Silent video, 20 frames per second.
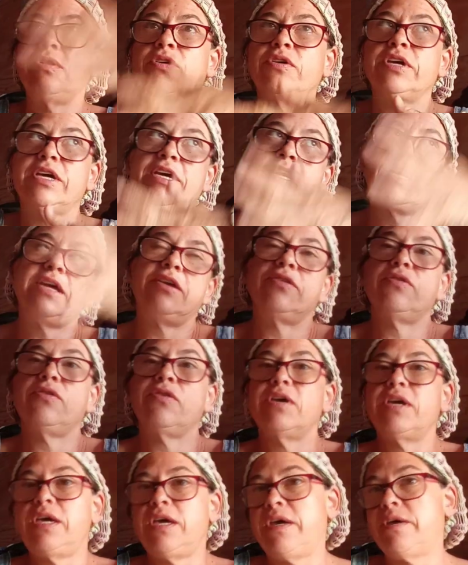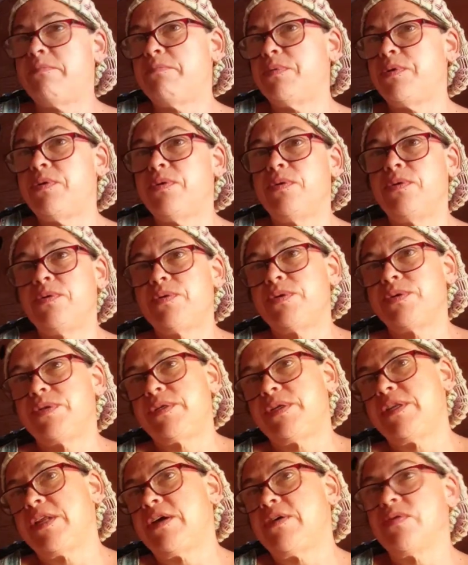looking at other campers
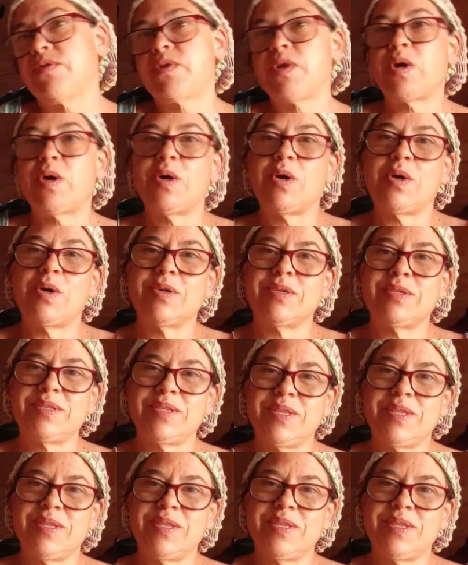and their dogs,